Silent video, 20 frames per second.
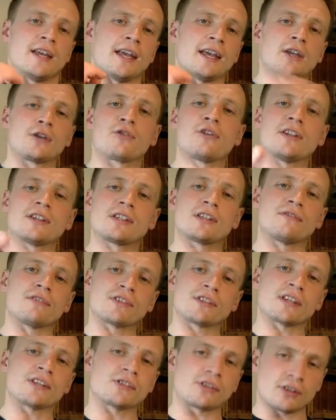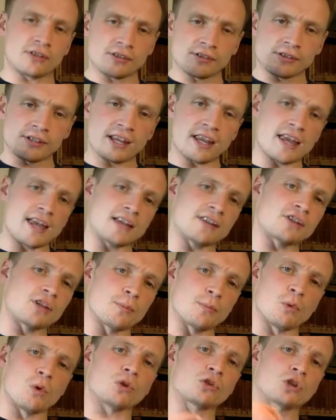Increasing the resistance is
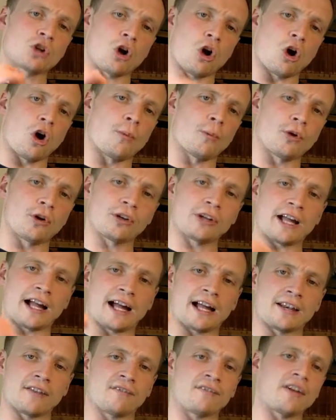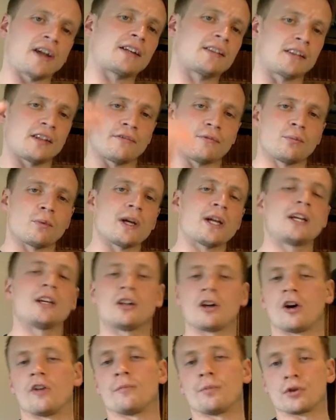the most common and effective
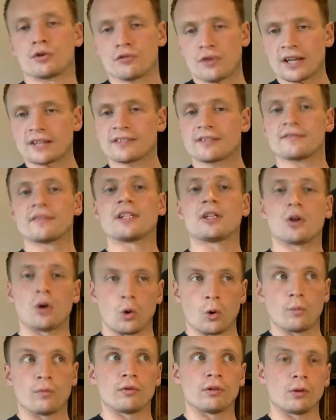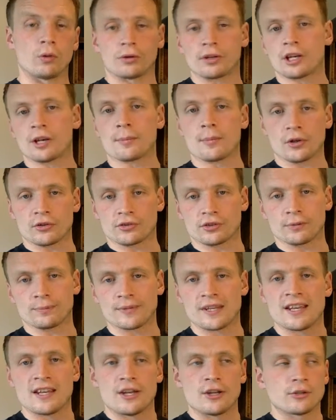way of progressively overloading the muscle.